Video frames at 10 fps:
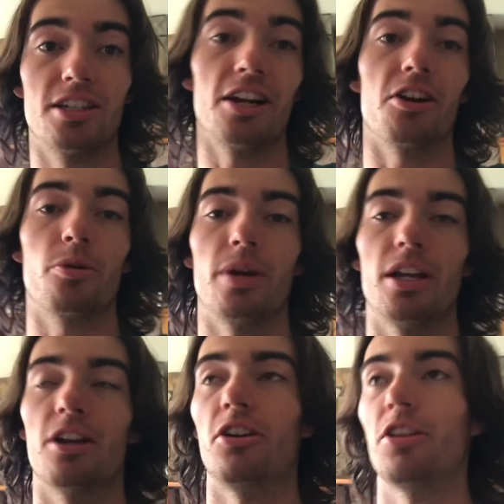at Dairy
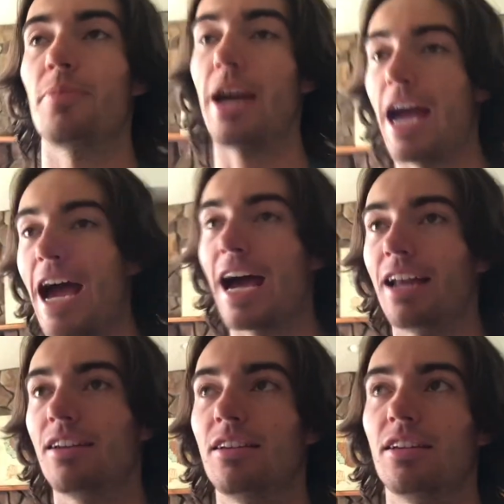Queen underneath my
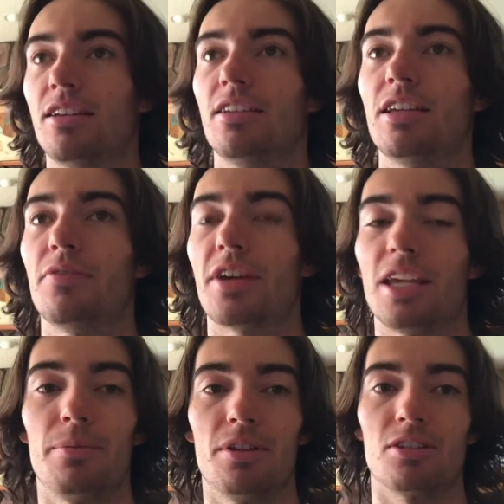hat if I
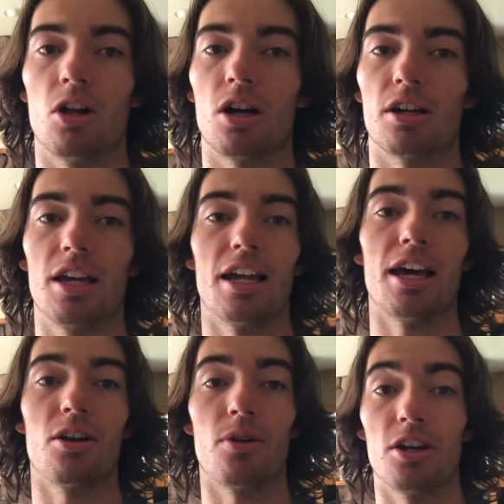keep it this long. And
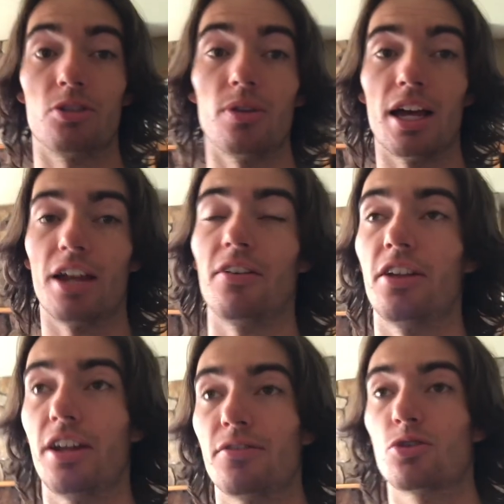I don't want to do that. I'd
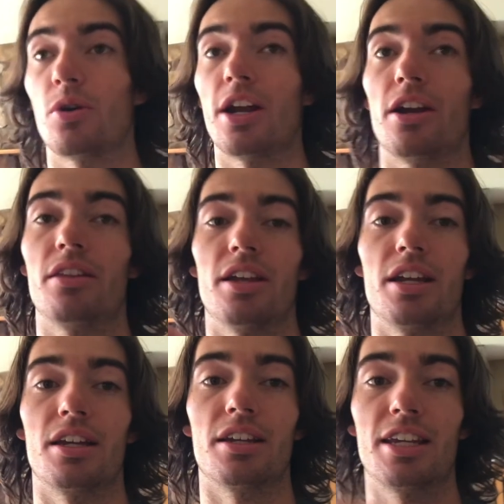rather have short hair
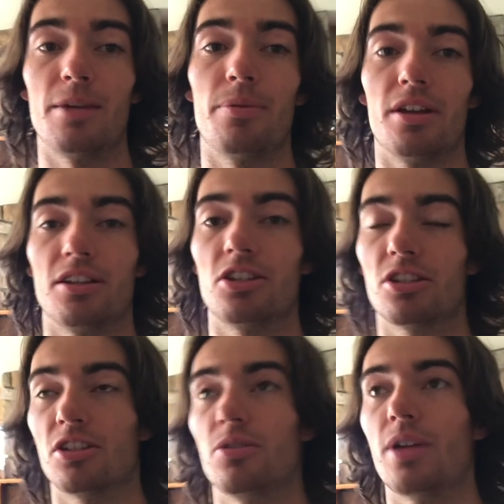than keep it
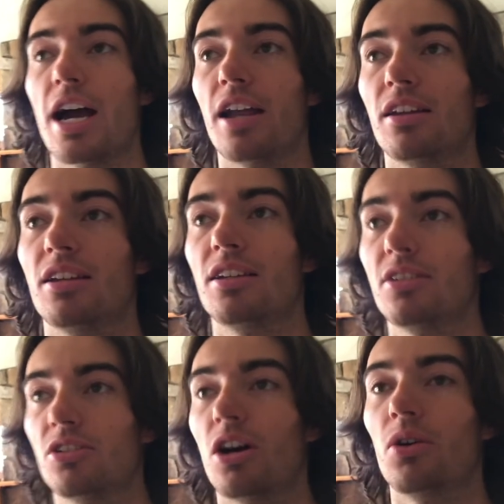just to do that.
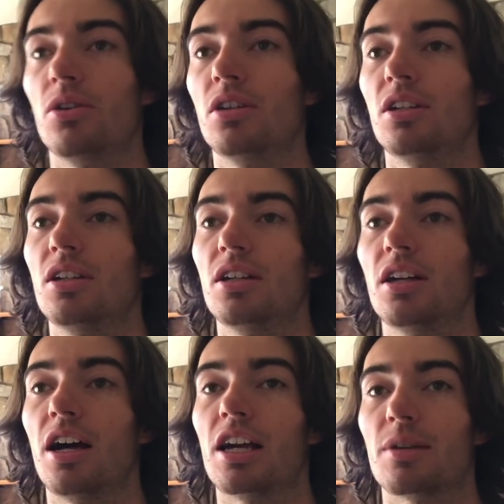So
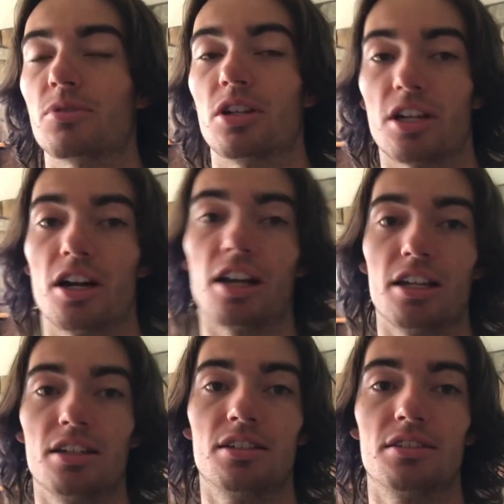I think I'm just going to cut it